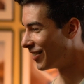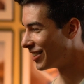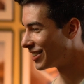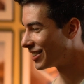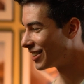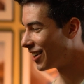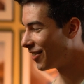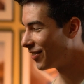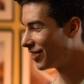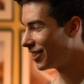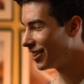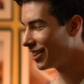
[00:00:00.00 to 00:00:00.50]

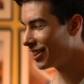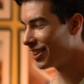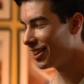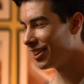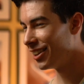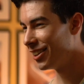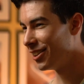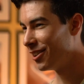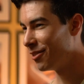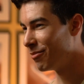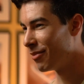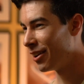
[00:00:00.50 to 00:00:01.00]

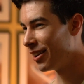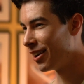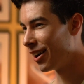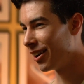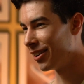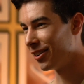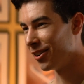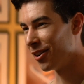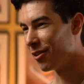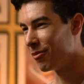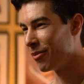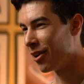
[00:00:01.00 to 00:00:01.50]
Something you may
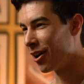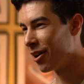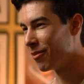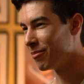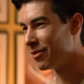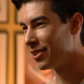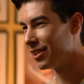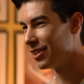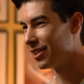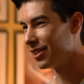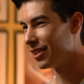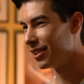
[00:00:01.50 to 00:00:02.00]
not know about
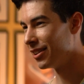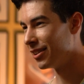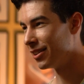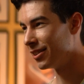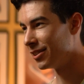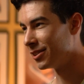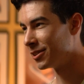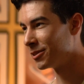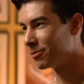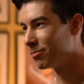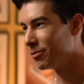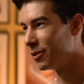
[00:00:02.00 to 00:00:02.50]
me
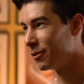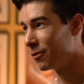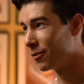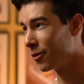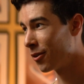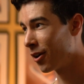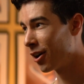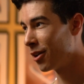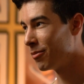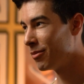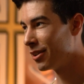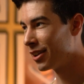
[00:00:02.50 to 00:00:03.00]
is
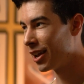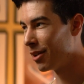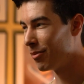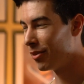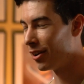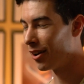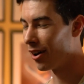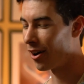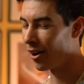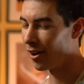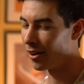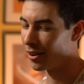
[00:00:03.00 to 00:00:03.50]
before I became
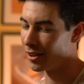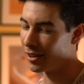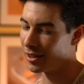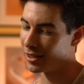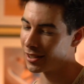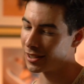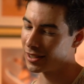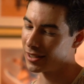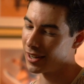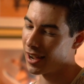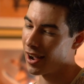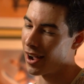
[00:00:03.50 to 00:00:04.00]
an
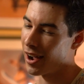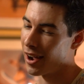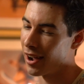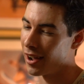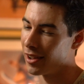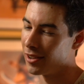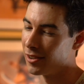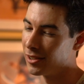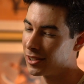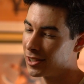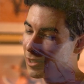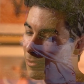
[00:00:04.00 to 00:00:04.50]
artist, I
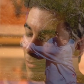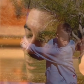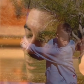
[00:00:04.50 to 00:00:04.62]
used